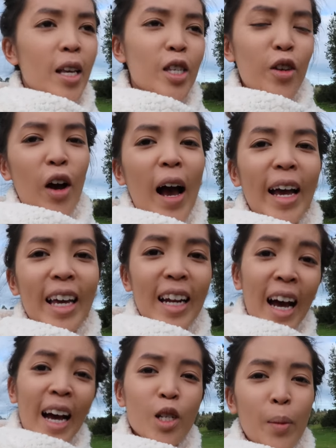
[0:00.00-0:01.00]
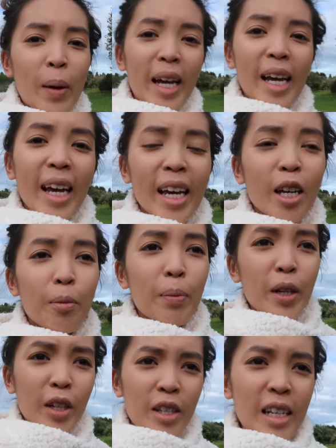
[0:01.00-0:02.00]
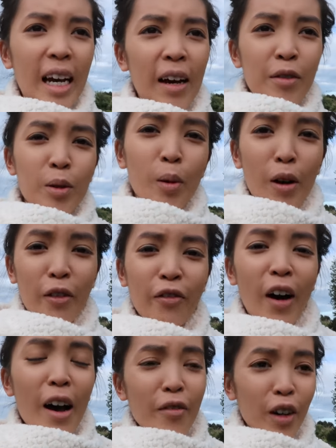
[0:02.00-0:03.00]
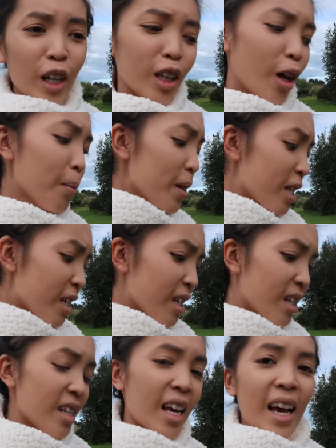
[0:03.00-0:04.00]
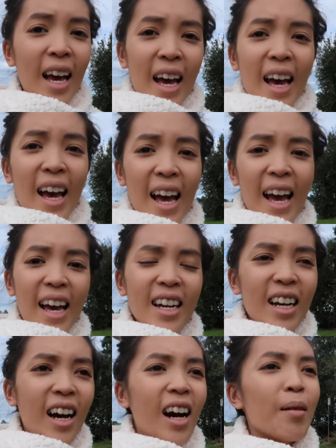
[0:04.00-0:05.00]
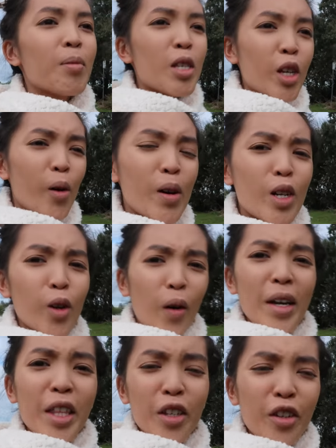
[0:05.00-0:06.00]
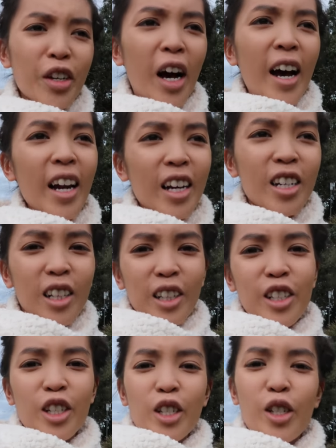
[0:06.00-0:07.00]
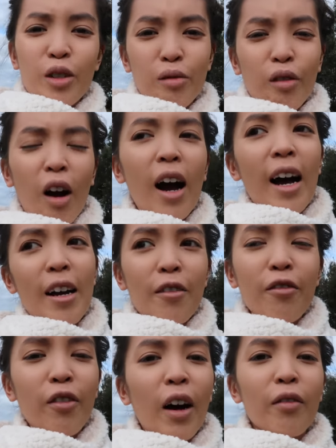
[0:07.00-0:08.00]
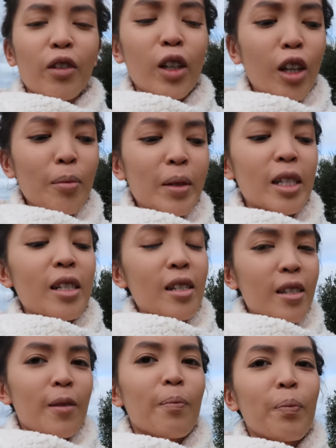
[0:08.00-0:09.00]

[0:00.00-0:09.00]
so I can hatch my egg, because I have to walk 5 kilometers and I'm so annoyed that you can't actually just drive 5 kilometers.